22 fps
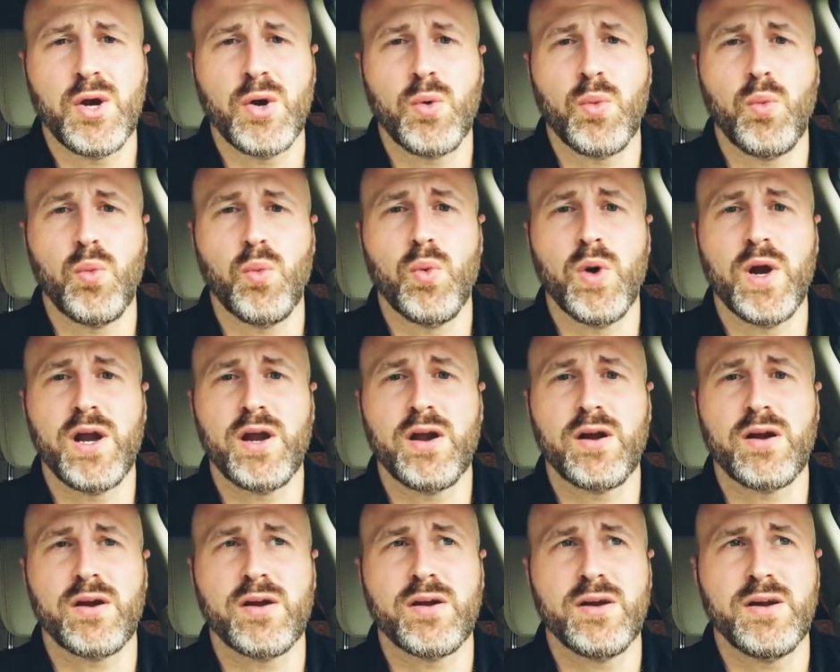
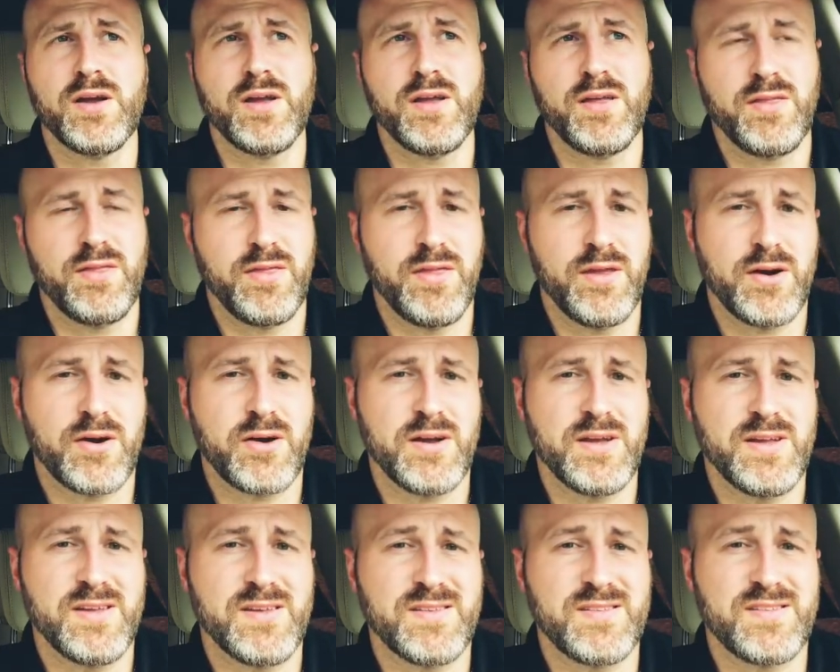where there
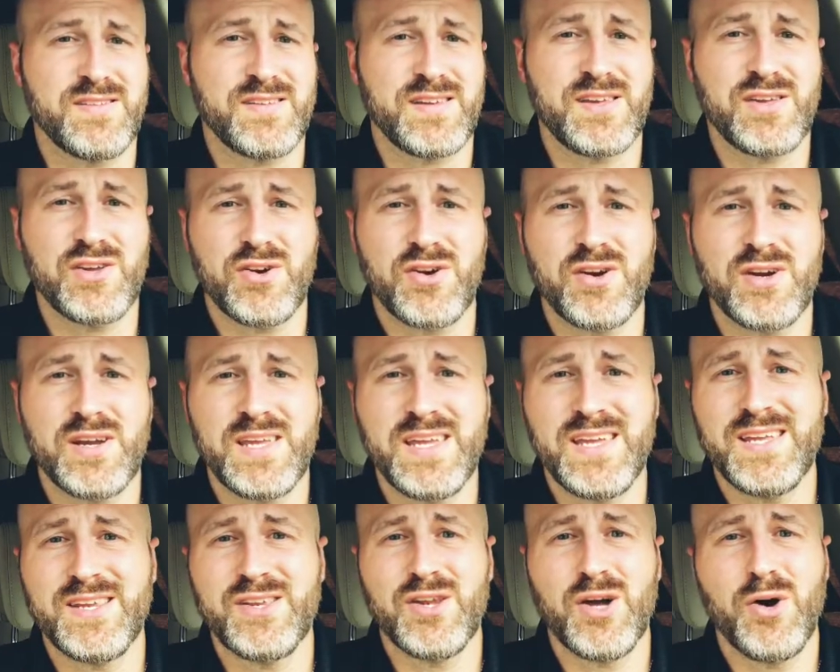is
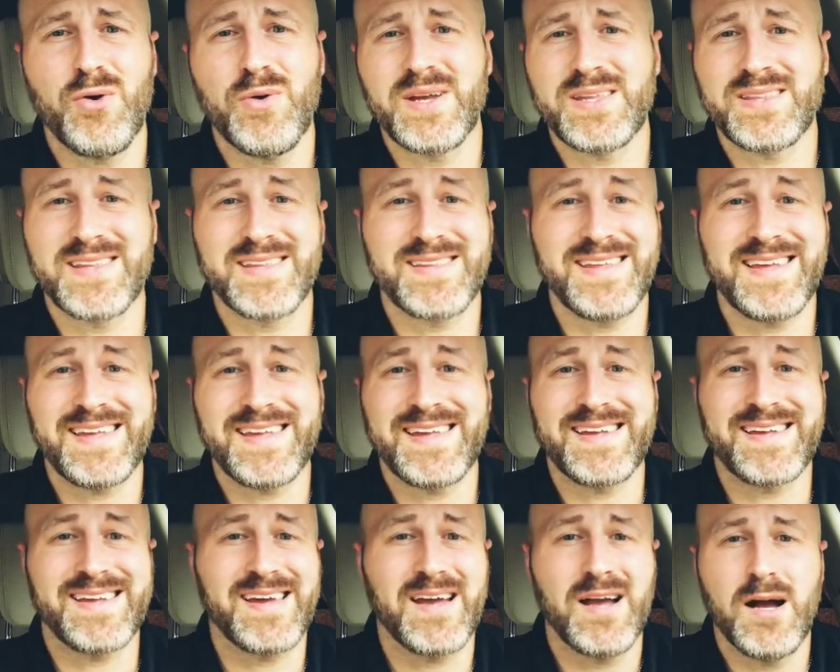security in knowing that they
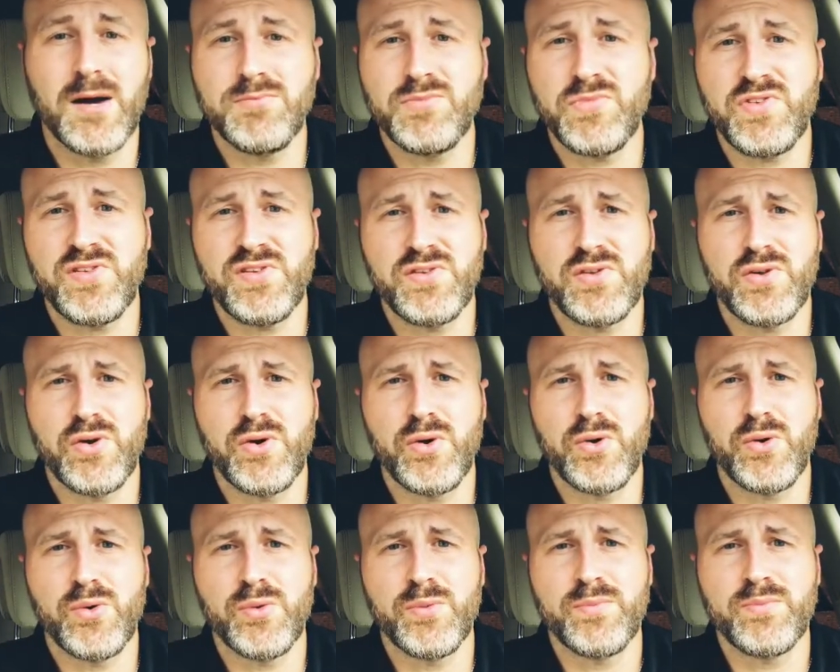can come to
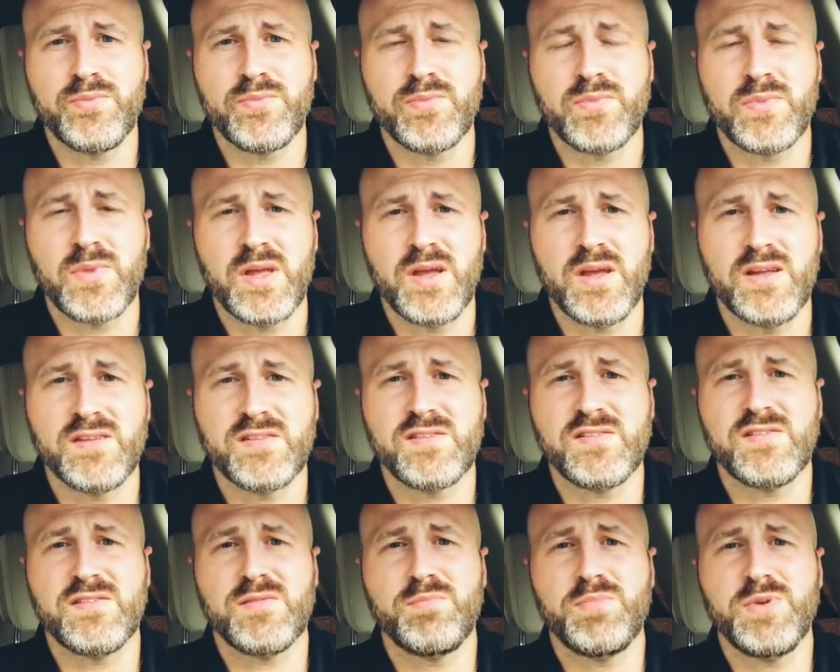you and
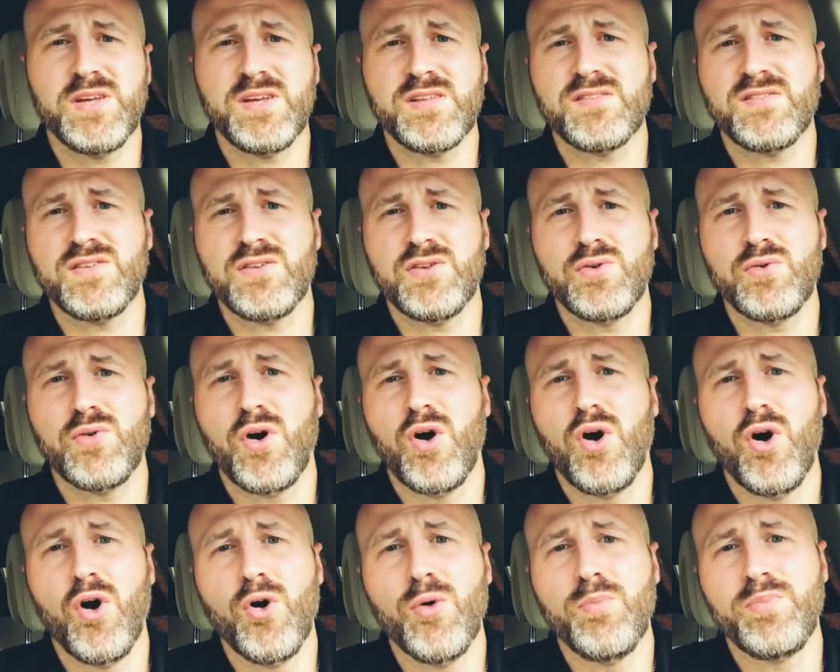speak to you
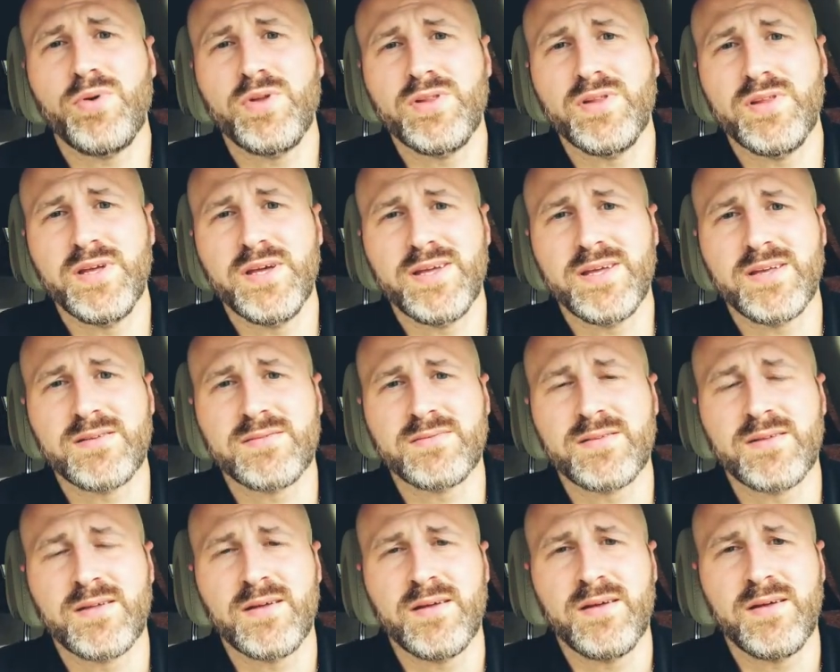openly
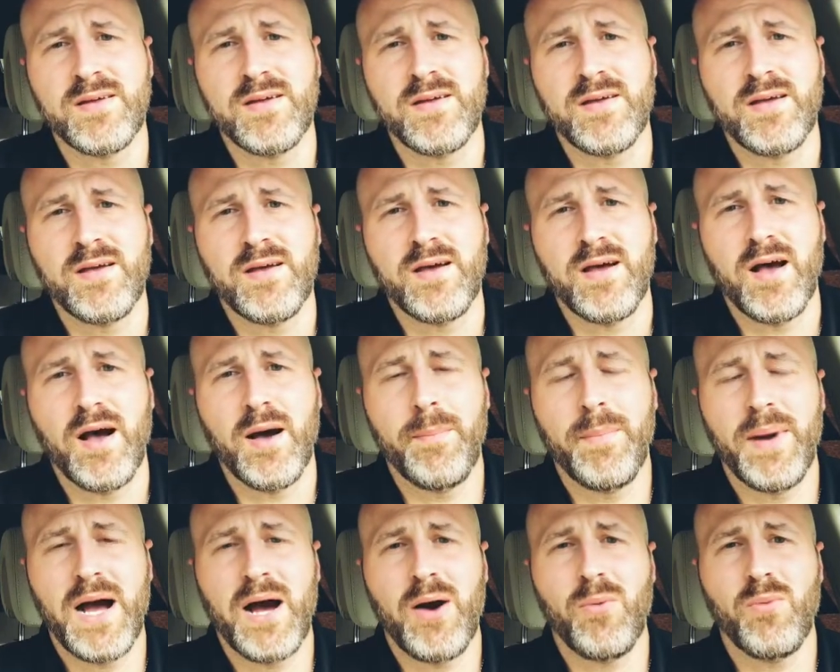
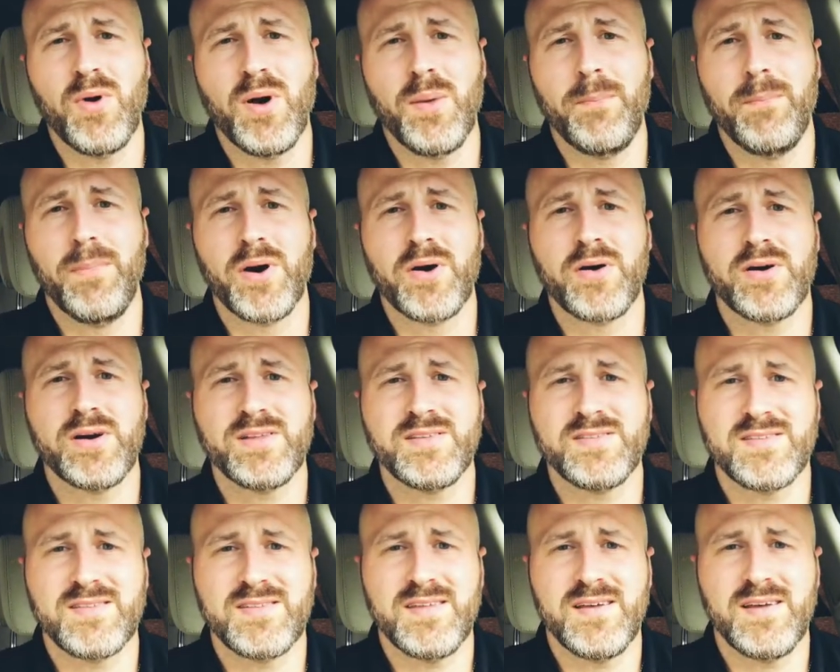about what
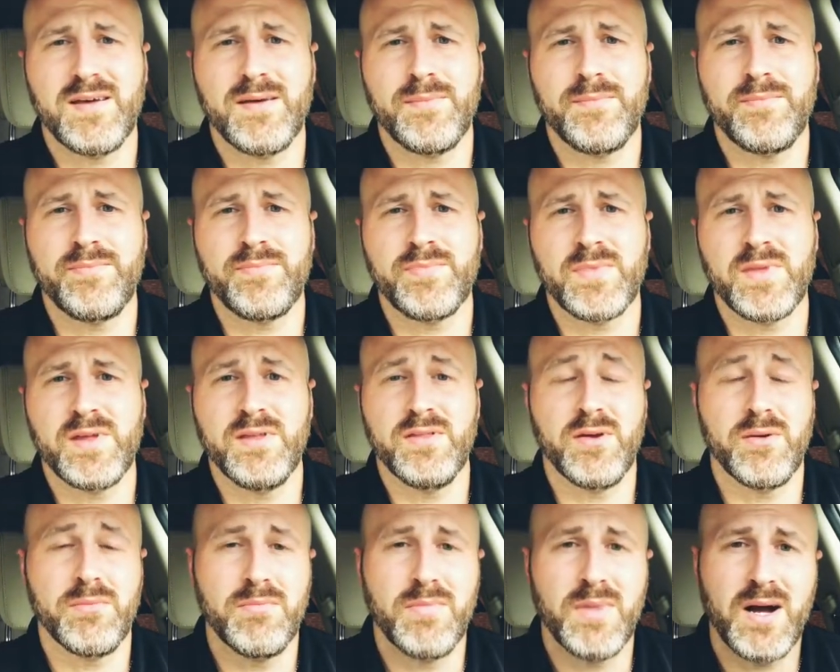burdens them in
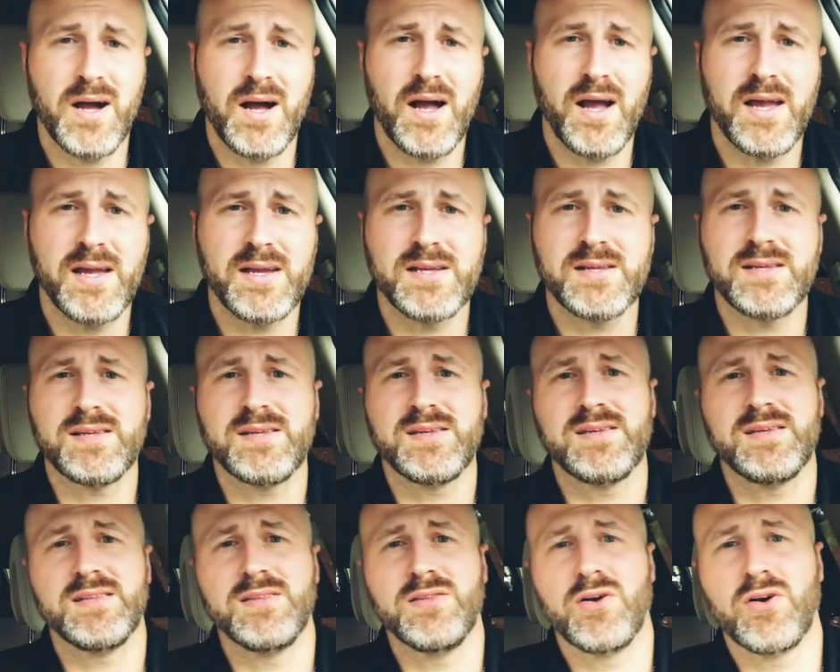their mind,
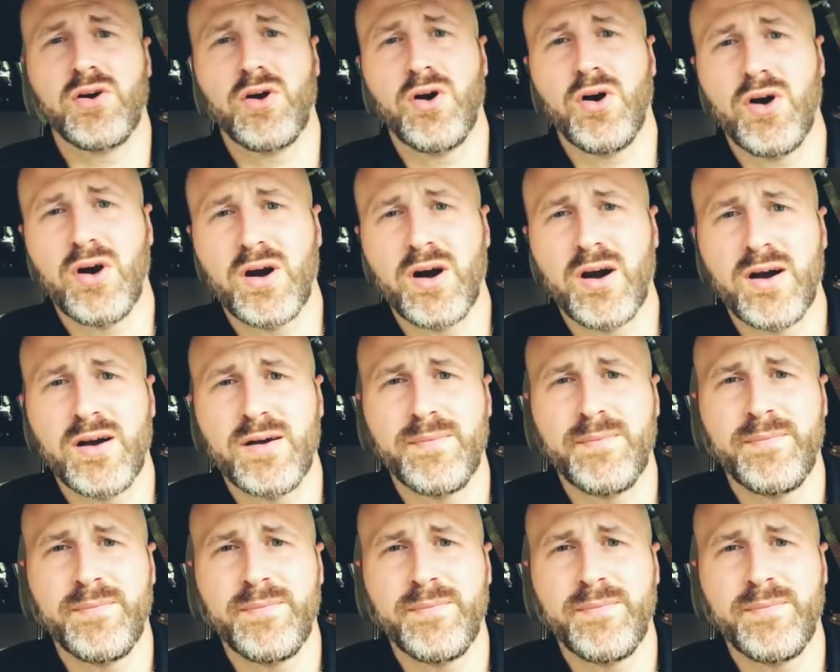in their heart,